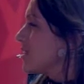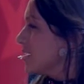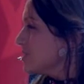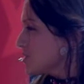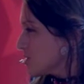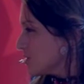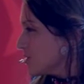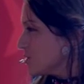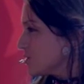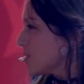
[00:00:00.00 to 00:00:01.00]

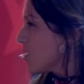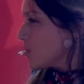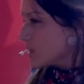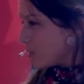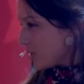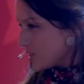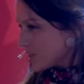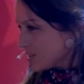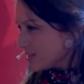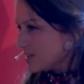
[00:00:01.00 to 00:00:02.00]
answer to that one
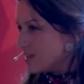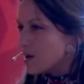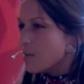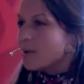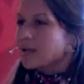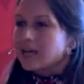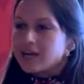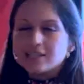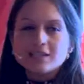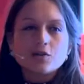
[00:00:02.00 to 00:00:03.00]
question. My
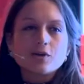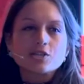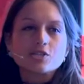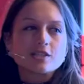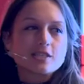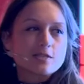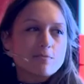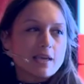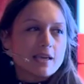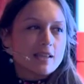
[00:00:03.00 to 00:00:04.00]
guiding question has
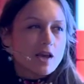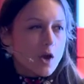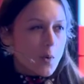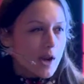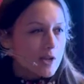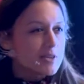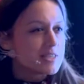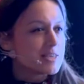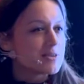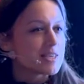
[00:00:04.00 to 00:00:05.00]
been, where do you
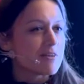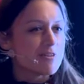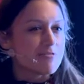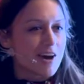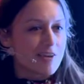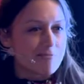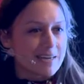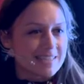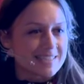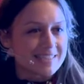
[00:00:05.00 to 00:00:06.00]
see yourself in 5
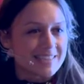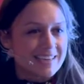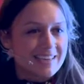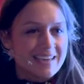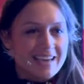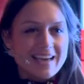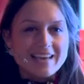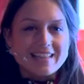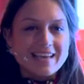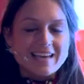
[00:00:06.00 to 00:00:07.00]
minutes?
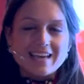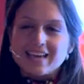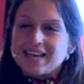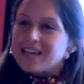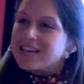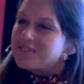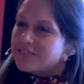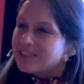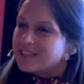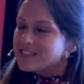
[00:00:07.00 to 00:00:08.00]
And it
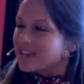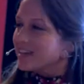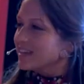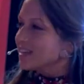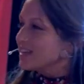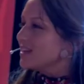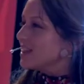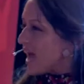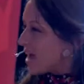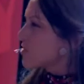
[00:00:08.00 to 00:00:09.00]
feels like a
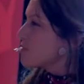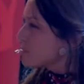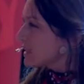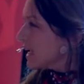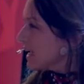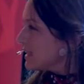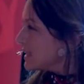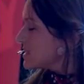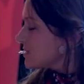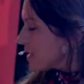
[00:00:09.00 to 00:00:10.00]
lack of plan,
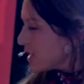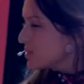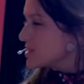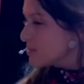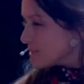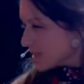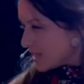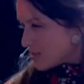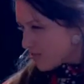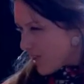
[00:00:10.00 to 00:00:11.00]
and somehow it's something
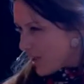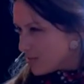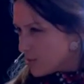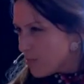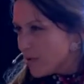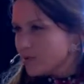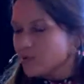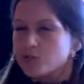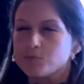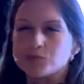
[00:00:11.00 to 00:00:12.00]
that's frowned upon.
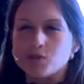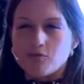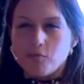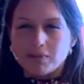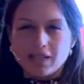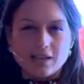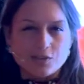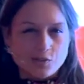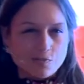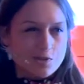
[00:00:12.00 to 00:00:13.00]
You're supposed to have a plan,
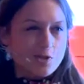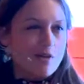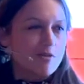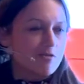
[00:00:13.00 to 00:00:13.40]
you're supposed to have a